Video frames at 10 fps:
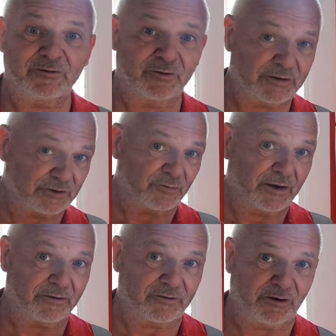which is where
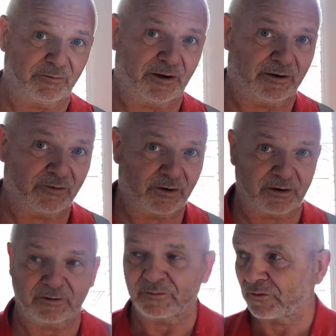the £3 million
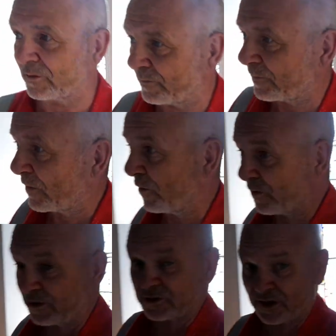comes from, or
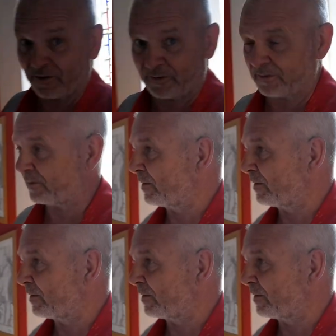is going.